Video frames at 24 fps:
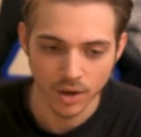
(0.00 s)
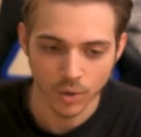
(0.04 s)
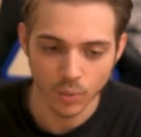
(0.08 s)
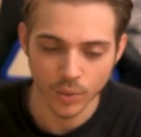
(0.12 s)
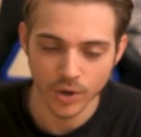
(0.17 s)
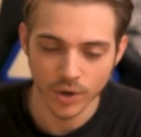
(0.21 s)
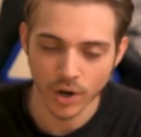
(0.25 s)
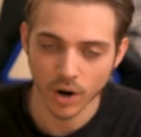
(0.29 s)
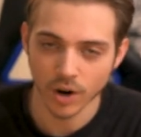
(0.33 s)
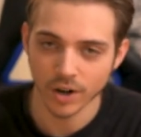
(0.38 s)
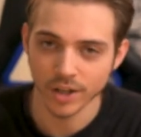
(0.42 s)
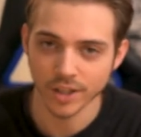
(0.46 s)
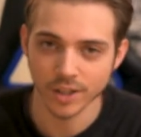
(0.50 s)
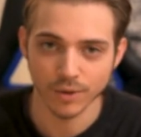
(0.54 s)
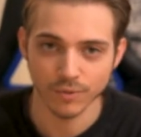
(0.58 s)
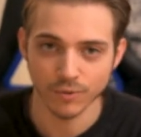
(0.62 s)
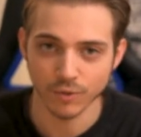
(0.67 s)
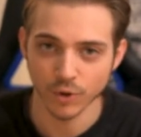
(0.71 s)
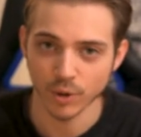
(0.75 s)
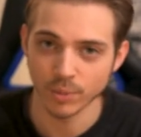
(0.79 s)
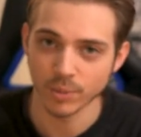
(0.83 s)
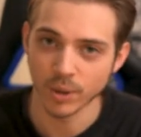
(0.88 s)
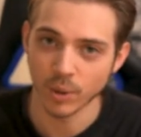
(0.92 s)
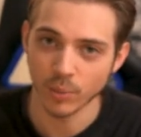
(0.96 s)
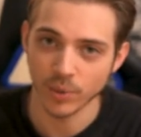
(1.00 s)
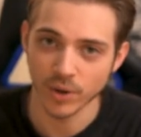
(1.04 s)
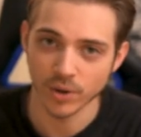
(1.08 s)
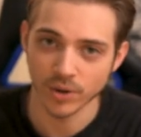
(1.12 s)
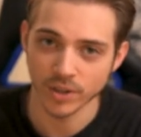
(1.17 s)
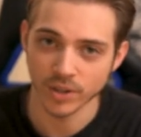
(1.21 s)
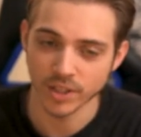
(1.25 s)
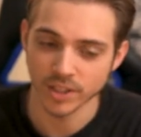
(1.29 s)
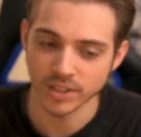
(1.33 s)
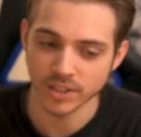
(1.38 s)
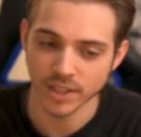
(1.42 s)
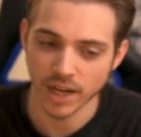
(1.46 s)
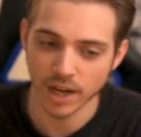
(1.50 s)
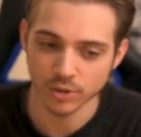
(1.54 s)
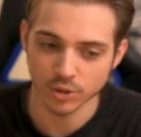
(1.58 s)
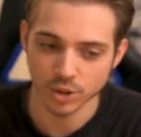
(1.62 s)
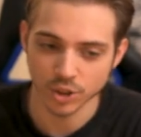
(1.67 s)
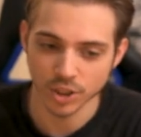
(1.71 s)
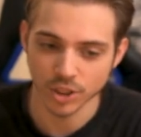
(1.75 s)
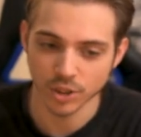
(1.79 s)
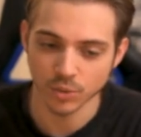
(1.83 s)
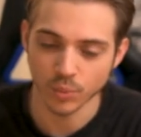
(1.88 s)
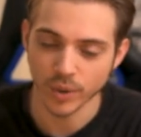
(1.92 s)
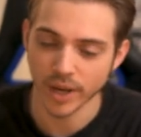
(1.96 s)
We already confirmed that we are in a
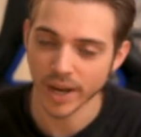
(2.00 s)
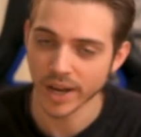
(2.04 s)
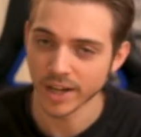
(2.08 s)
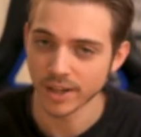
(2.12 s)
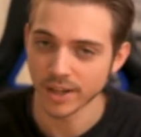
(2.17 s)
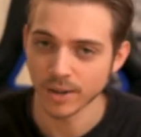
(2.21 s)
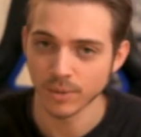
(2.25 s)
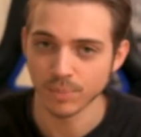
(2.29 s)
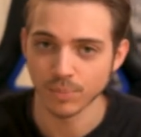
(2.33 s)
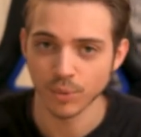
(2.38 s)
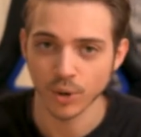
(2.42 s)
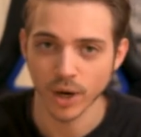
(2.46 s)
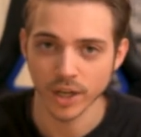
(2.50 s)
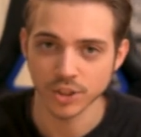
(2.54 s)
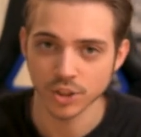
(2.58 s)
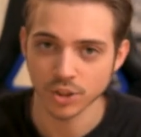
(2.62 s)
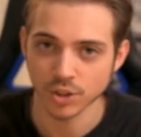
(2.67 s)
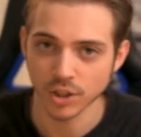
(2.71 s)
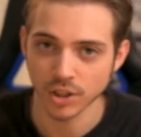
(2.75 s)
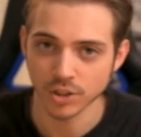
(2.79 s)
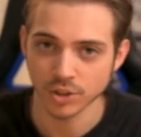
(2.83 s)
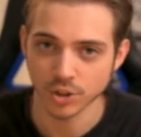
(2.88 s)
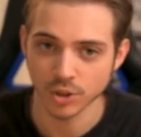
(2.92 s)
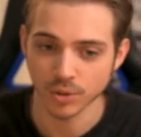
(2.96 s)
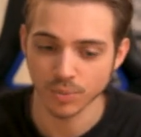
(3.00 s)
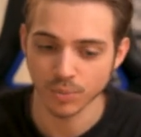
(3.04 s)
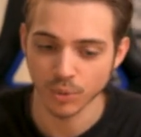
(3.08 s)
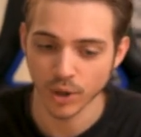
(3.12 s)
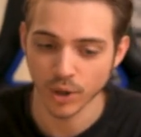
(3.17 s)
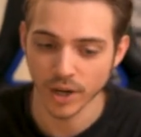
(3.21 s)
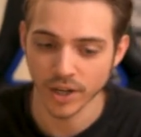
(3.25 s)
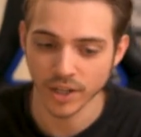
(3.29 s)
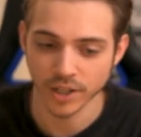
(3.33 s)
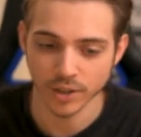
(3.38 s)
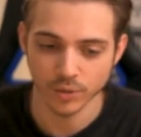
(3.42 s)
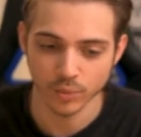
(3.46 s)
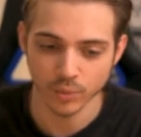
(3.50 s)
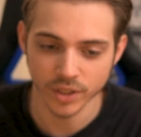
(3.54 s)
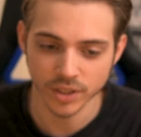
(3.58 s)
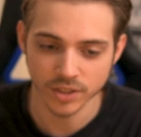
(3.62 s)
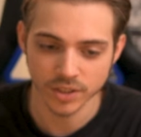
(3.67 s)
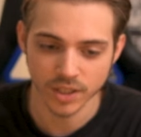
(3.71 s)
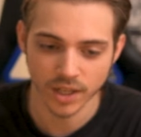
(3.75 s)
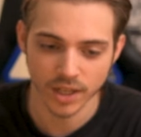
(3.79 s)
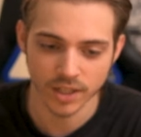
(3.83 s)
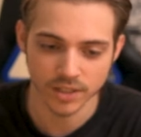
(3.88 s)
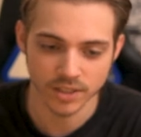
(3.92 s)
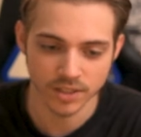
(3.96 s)
downtrend. We had a price structure break and
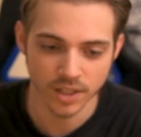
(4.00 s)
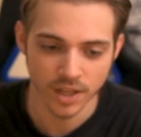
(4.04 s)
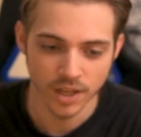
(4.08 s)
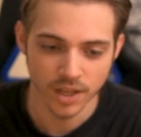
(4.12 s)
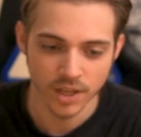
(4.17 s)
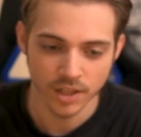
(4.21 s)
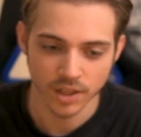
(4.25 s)
retest.